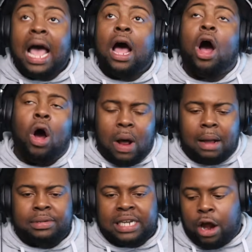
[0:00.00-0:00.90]
Oh, I'm
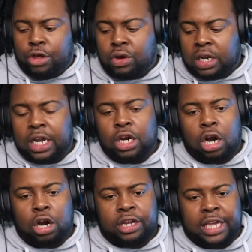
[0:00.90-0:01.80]
sorry. You can lean on
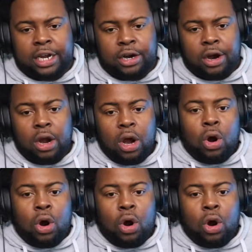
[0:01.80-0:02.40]
our kicker